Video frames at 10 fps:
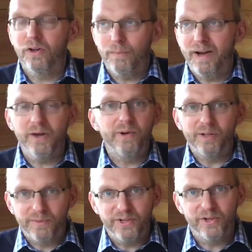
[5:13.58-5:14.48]
my
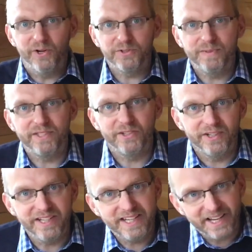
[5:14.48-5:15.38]
will, but yours be done.
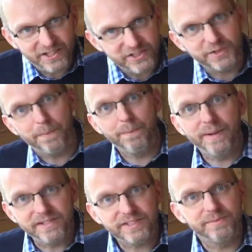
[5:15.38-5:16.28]
And he kind of
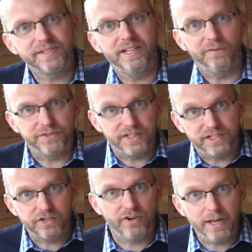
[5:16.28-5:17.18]
submits himself to
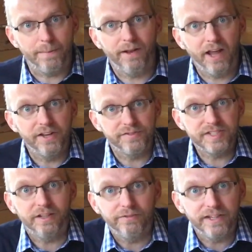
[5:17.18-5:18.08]
this great plan of
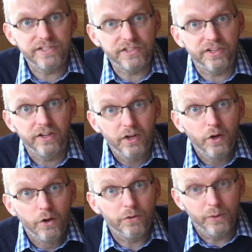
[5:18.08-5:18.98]
salvation,
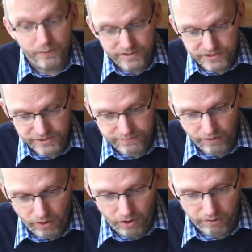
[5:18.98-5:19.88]
which is
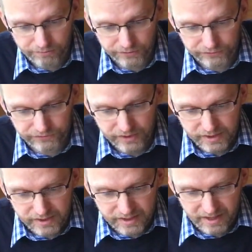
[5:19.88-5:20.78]
for all of us.
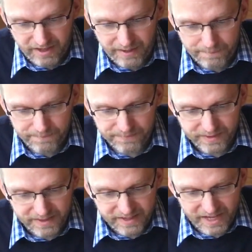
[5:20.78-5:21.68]
And
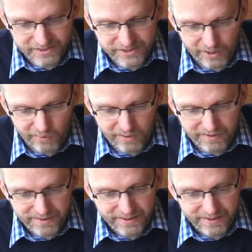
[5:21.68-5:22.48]
so